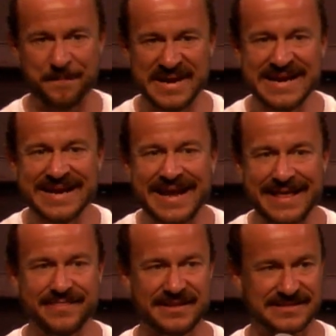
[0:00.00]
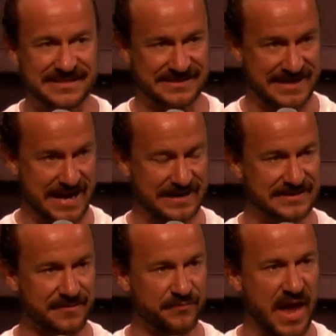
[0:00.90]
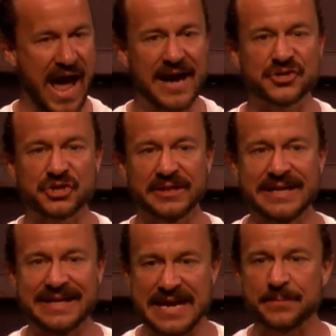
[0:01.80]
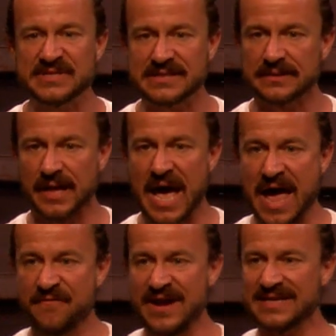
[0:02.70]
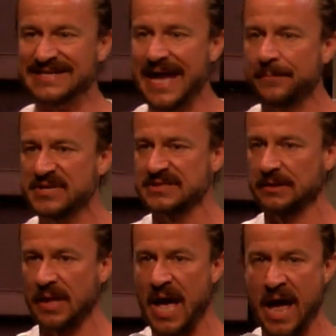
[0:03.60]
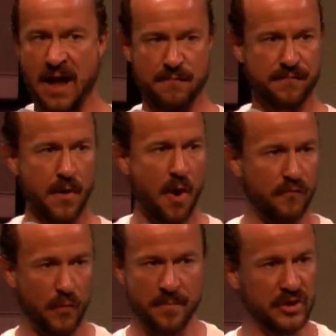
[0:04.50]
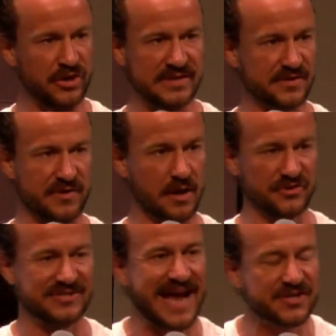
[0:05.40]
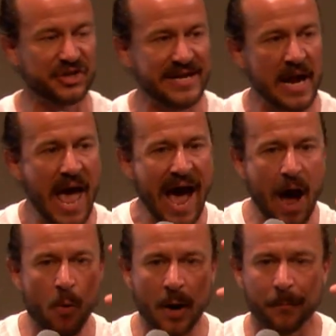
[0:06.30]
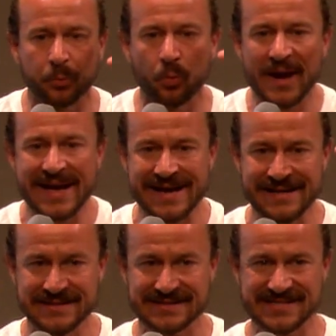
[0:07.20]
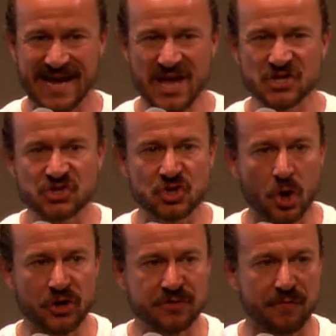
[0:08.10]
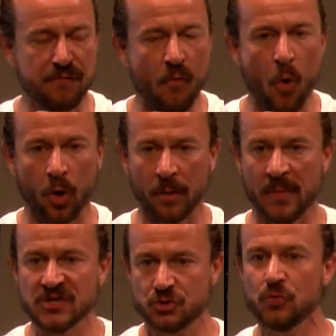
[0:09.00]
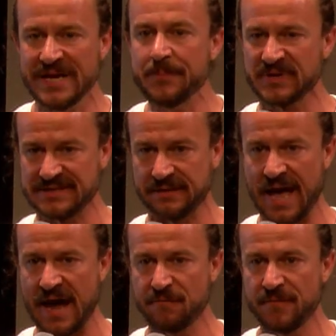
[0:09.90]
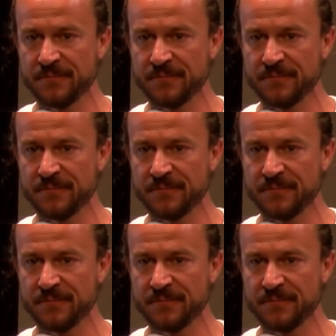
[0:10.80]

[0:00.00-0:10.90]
being in this state actually keeps us alive and has kept us alive for millions of years. It's actually how our brains started to form to keep us alive.